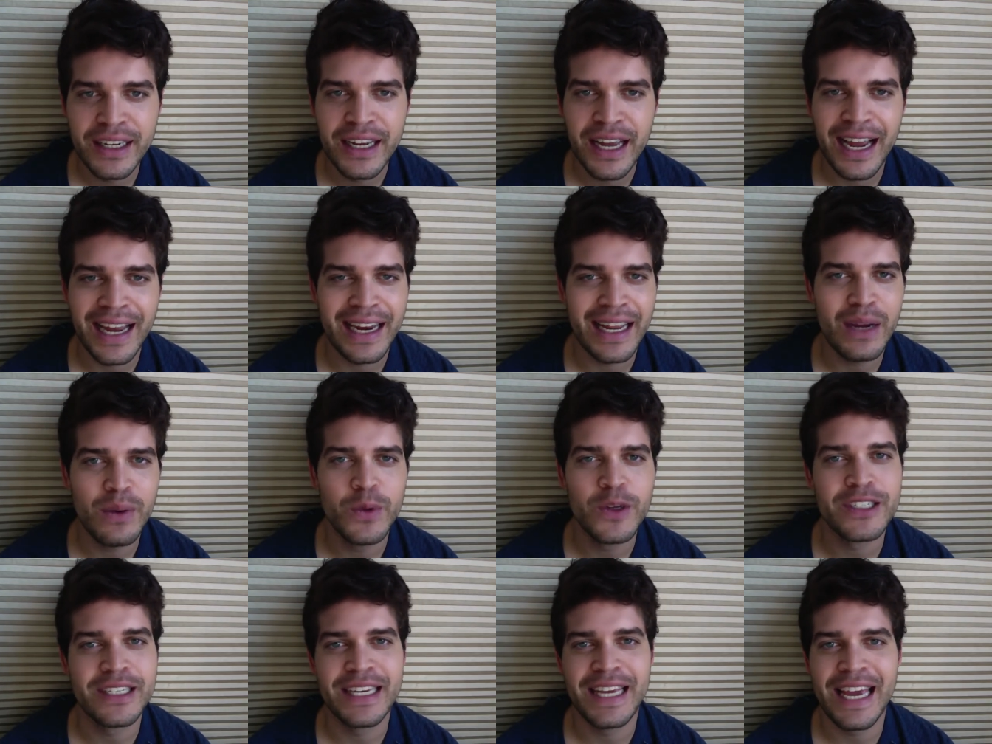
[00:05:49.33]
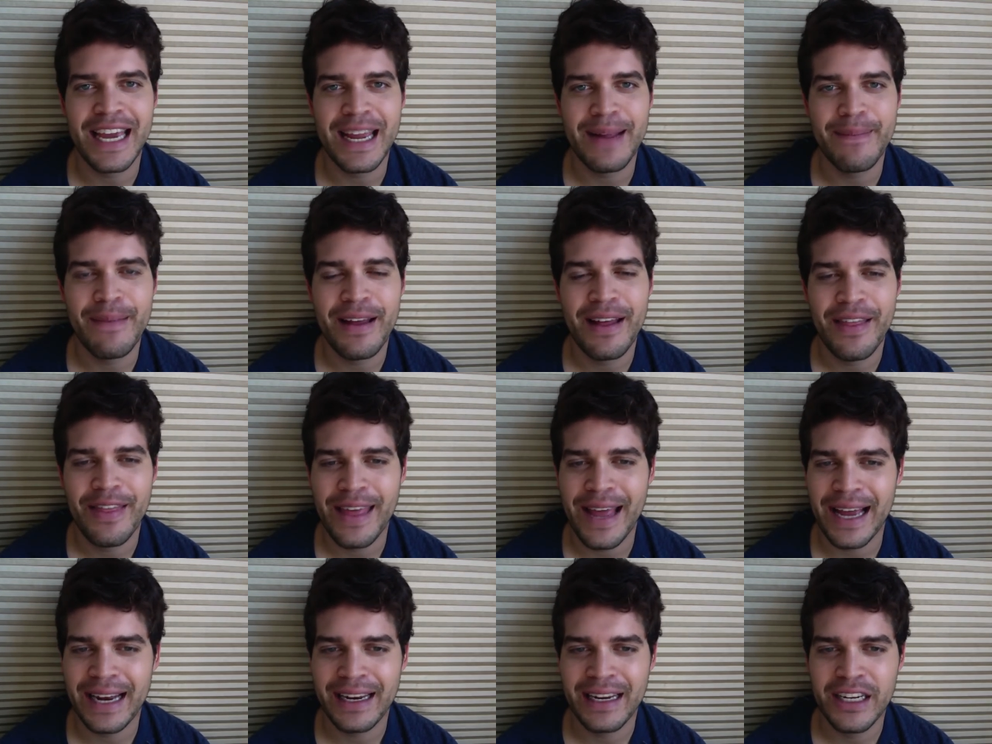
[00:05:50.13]
and it was a game
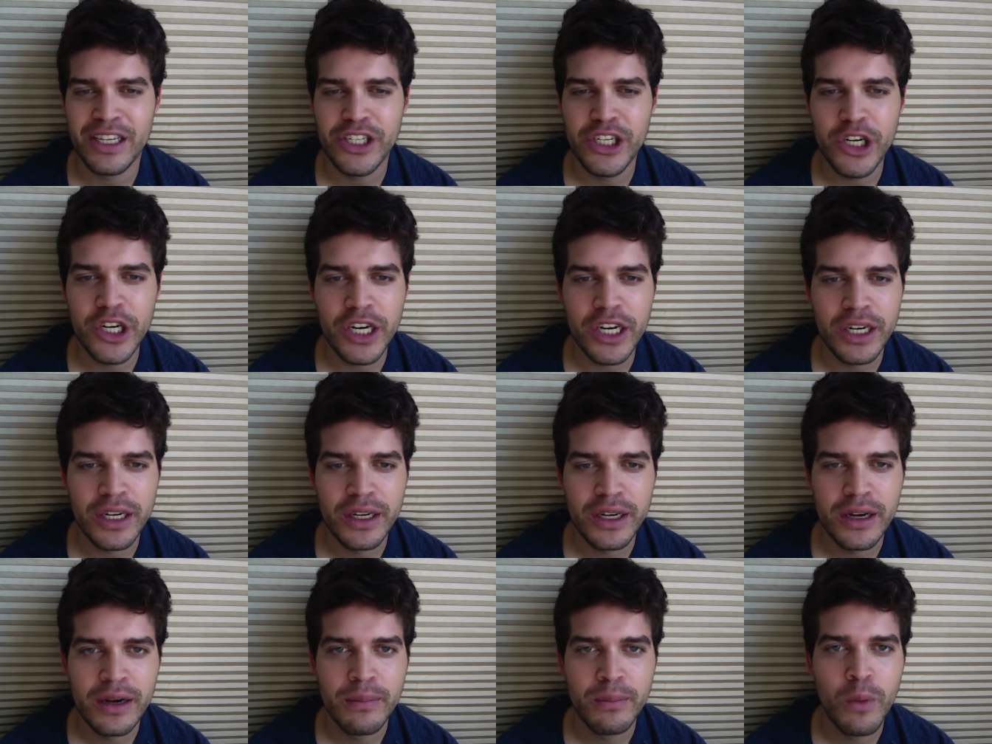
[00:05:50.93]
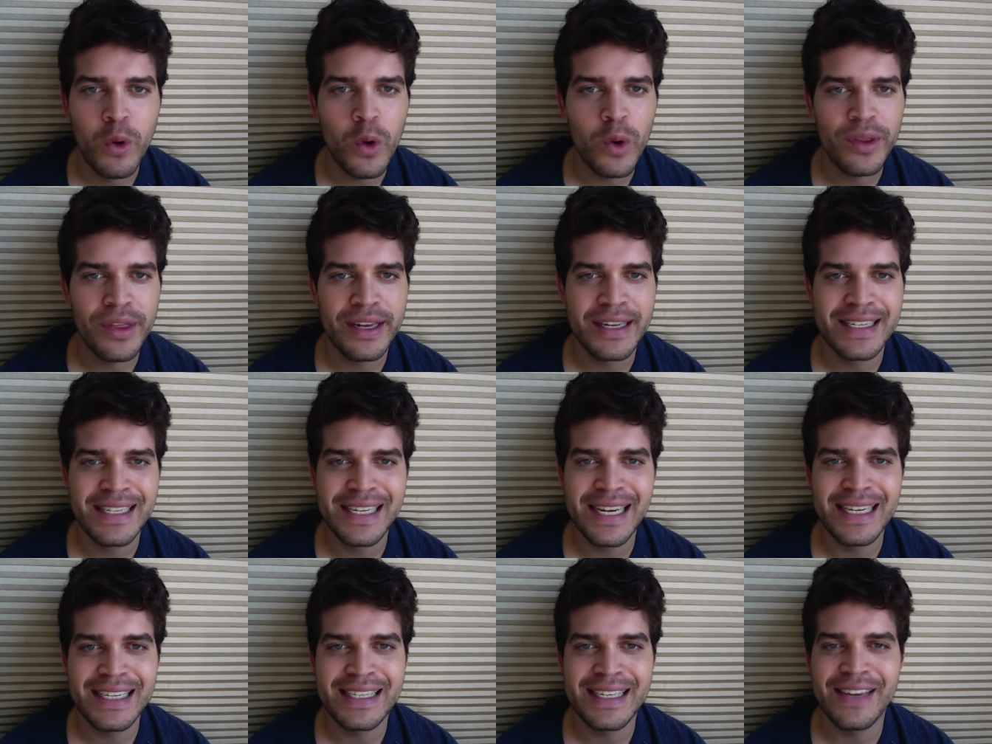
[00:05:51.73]
that took more than
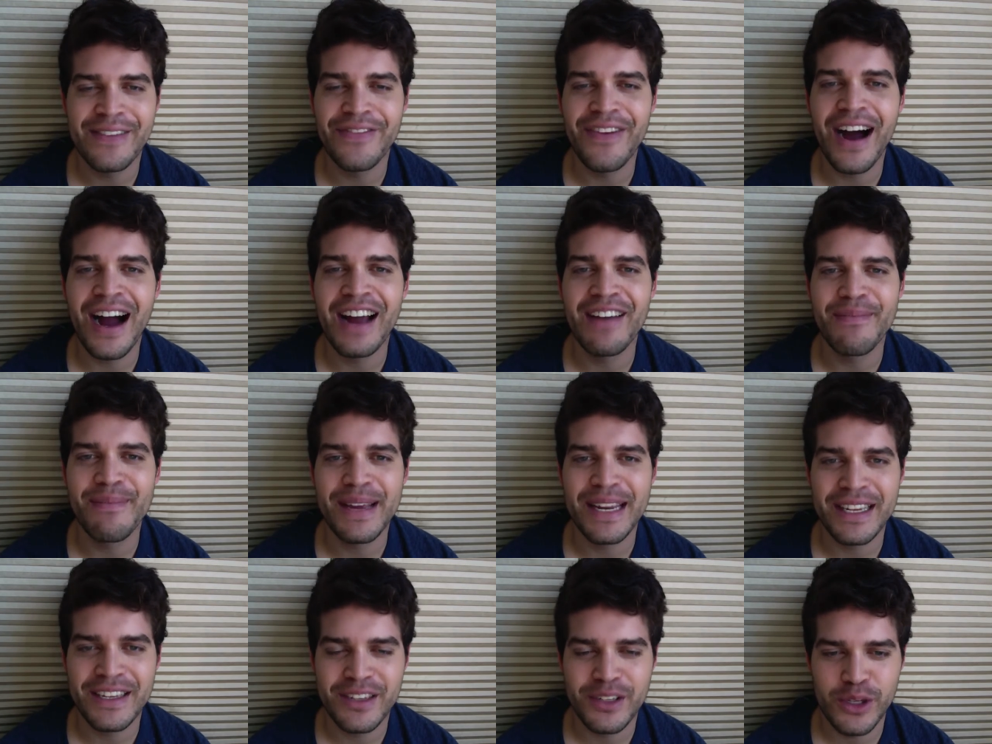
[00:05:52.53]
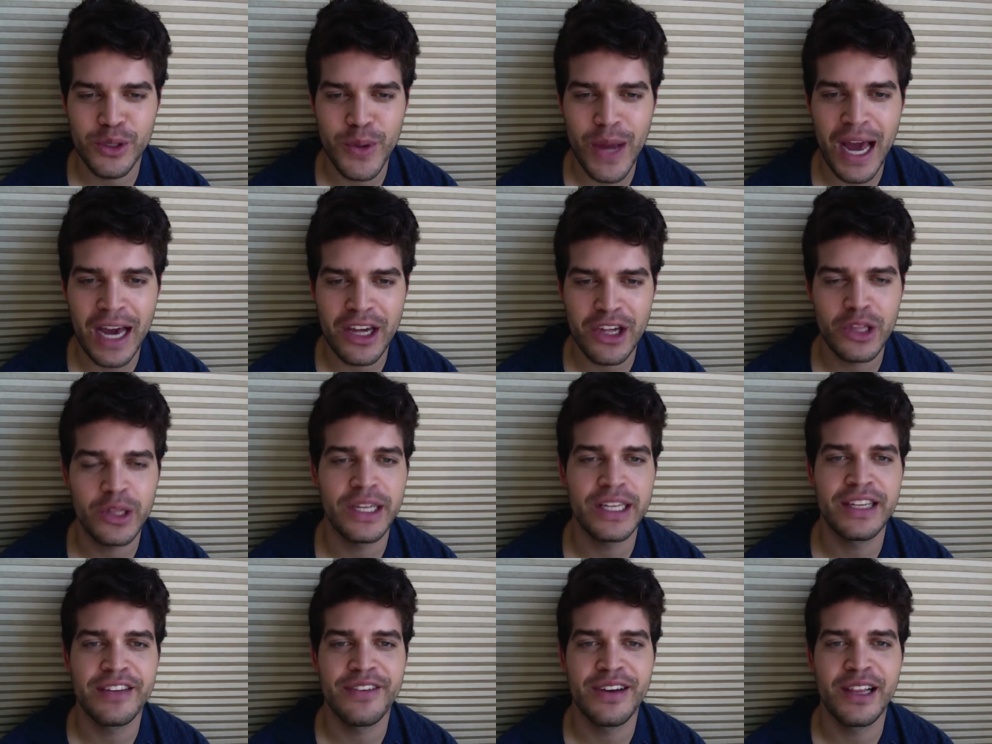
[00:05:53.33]
65 minutes to
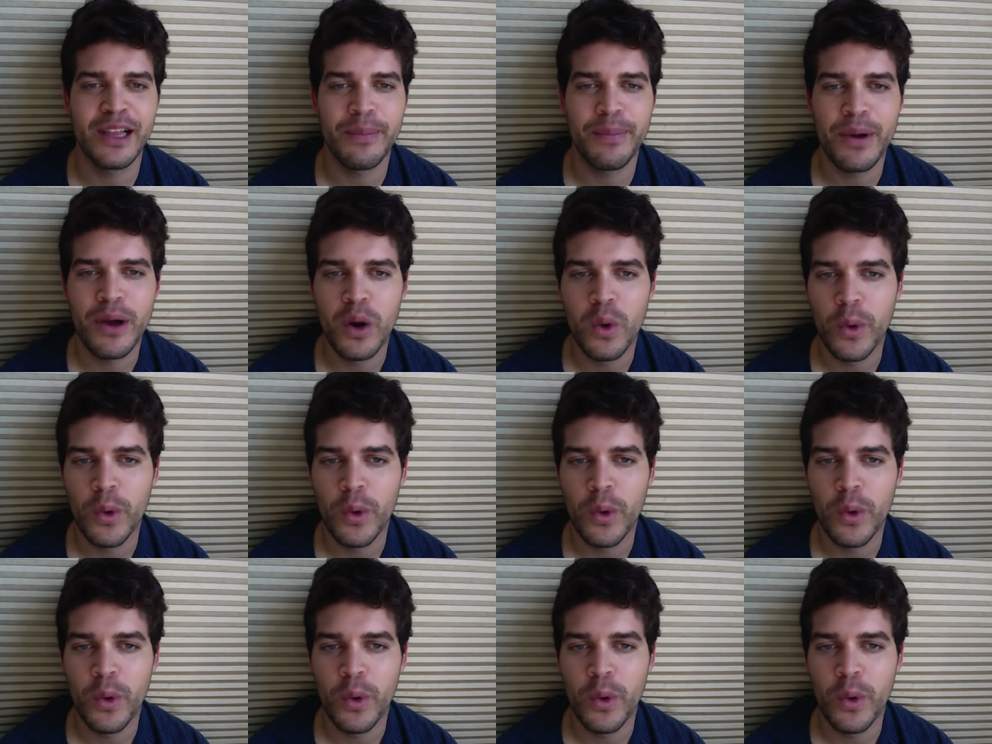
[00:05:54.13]
actually develop,